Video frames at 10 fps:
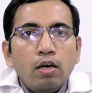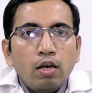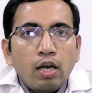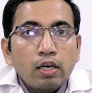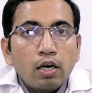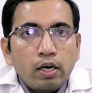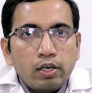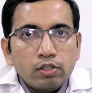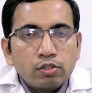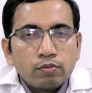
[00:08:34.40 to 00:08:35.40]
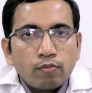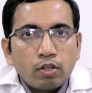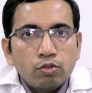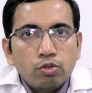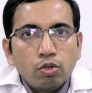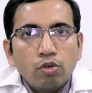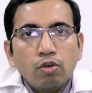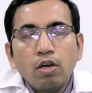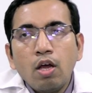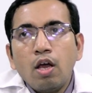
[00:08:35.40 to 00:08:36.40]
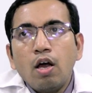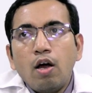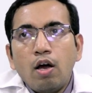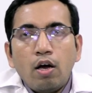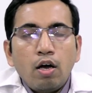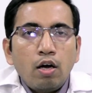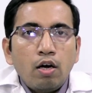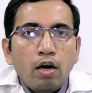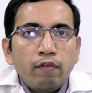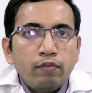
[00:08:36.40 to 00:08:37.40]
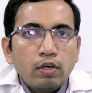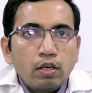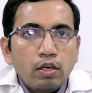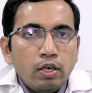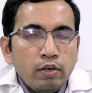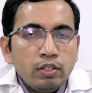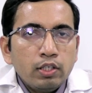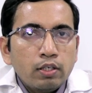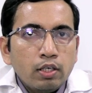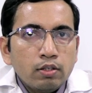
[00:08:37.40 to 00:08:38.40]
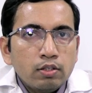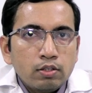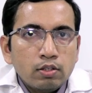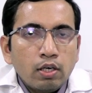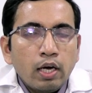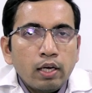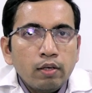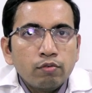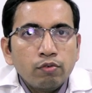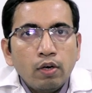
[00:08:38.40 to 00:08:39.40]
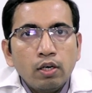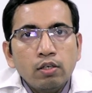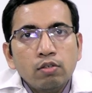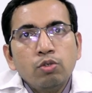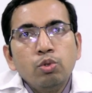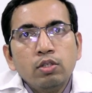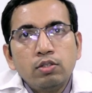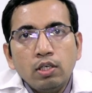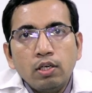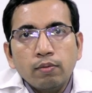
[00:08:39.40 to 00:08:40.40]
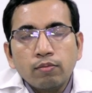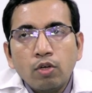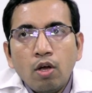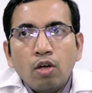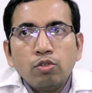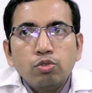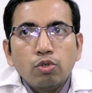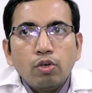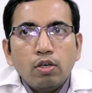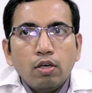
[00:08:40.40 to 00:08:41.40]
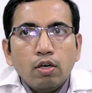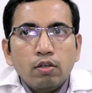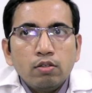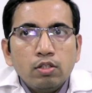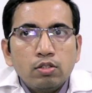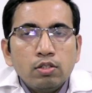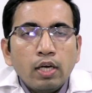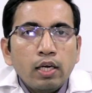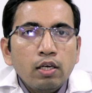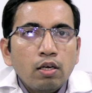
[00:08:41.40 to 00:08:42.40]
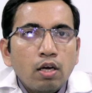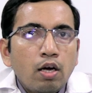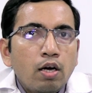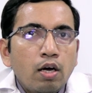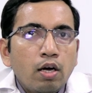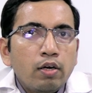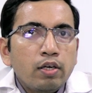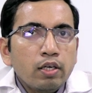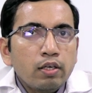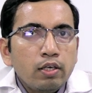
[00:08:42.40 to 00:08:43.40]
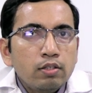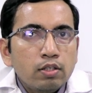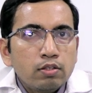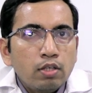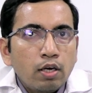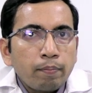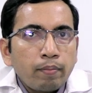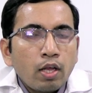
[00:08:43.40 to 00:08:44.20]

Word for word: uh, lung arteries. So uh, after injecting this dye we will do the CT so this dye uh, increases the